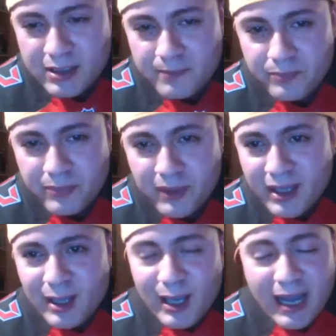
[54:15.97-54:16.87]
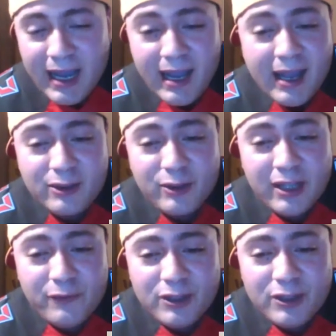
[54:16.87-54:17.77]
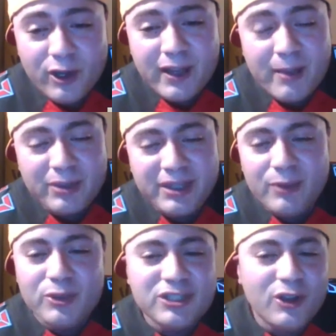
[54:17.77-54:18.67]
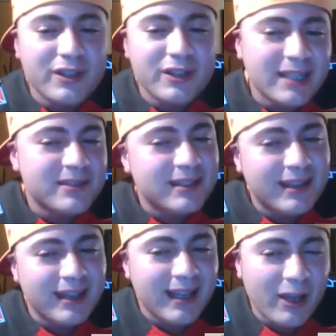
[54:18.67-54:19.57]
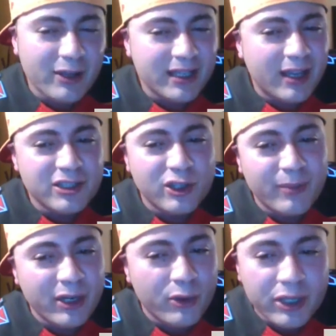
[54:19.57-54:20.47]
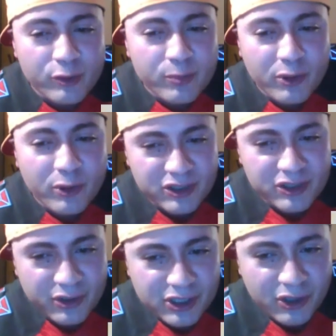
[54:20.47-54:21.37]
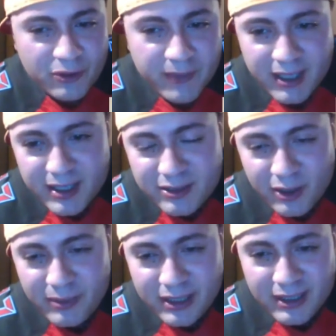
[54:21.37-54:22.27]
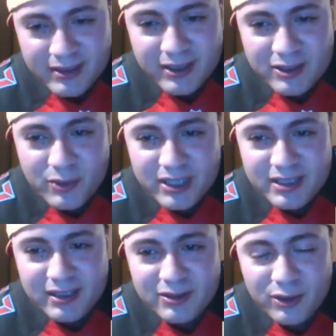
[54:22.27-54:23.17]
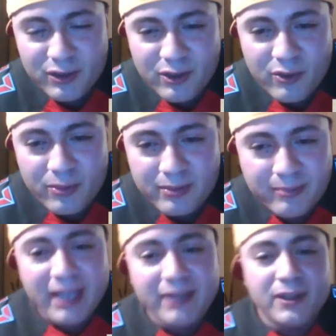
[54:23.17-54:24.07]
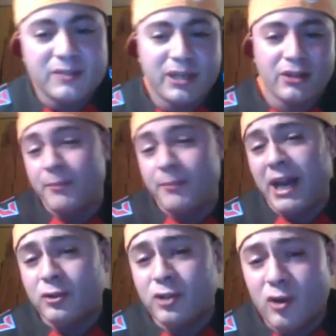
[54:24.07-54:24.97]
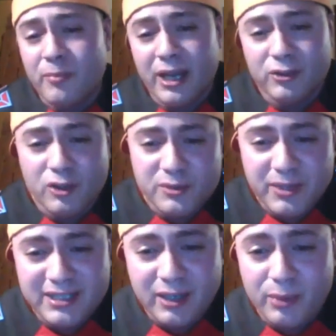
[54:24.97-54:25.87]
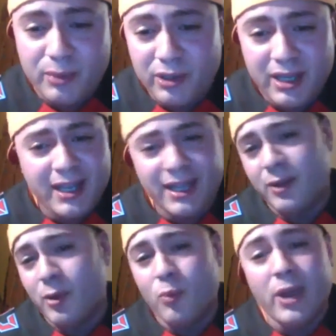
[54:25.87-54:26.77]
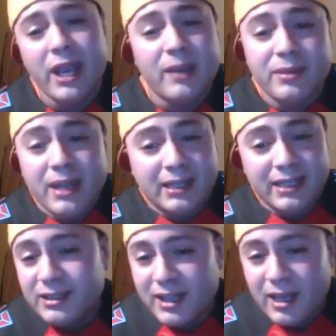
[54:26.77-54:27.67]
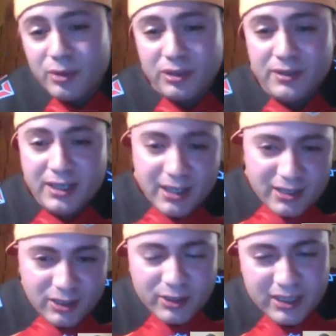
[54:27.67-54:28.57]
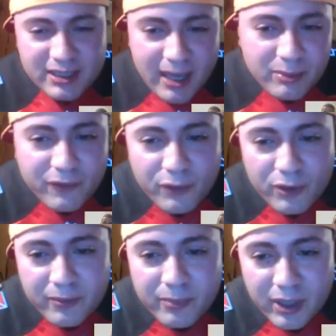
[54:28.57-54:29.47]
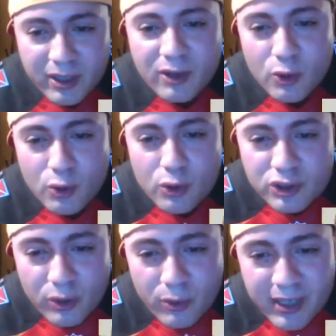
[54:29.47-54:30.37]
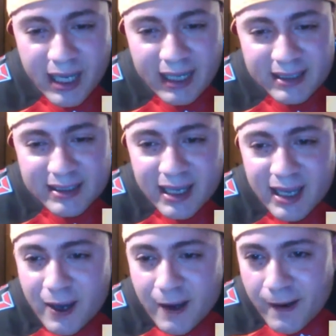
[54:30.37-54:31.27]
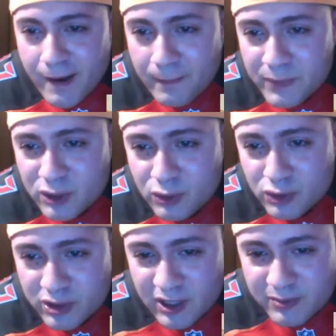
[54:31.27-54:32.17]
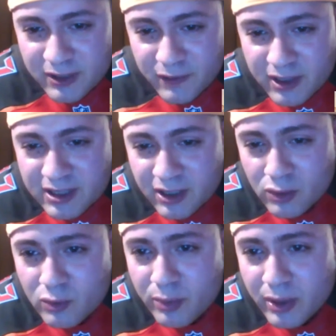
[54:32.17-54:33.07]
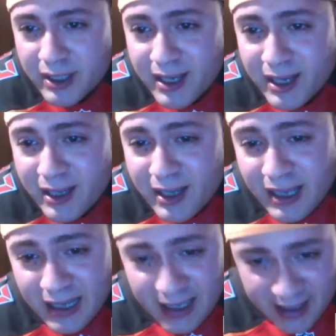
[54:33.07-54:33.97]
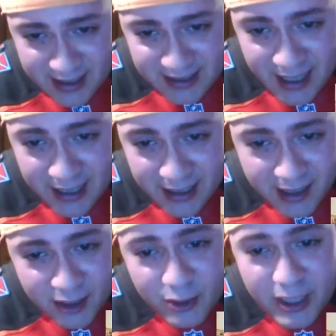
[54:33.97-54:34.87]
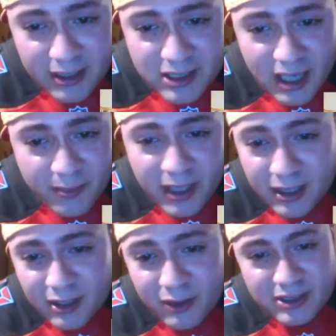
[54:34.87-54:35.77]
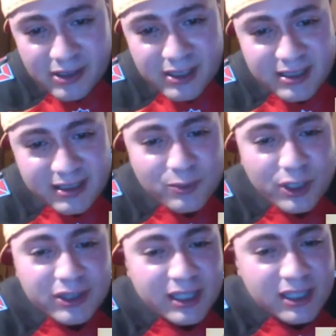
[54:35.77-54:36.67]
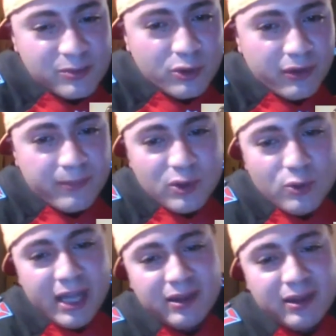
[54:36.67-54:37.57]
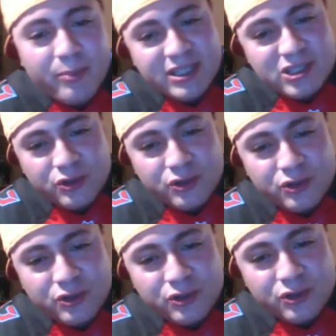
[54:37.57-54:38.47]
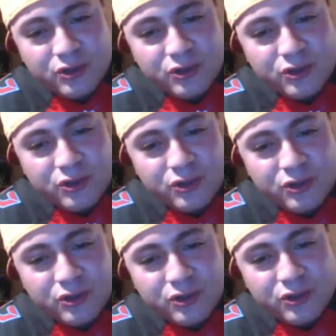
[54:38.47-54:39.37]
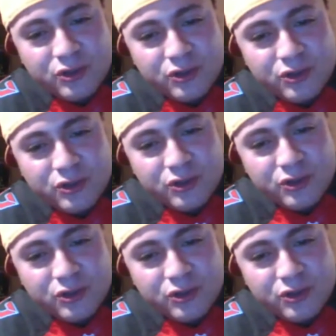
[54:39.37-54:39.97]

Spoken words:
you. I definitely thought of that, but then we saw the same thing how they turned Minority Report into a show. So I mean, there's ways to sort of make things bigger. Like Biodome. Biodome's based on a book, and they went way beyond the end of that book. So it's happened before. But cool. So what we got is Usual Suspects for the single, but Sonic, you got the job, man. Congratulations. What do you think, Smooth? Who had the best trio, and then what was the single best?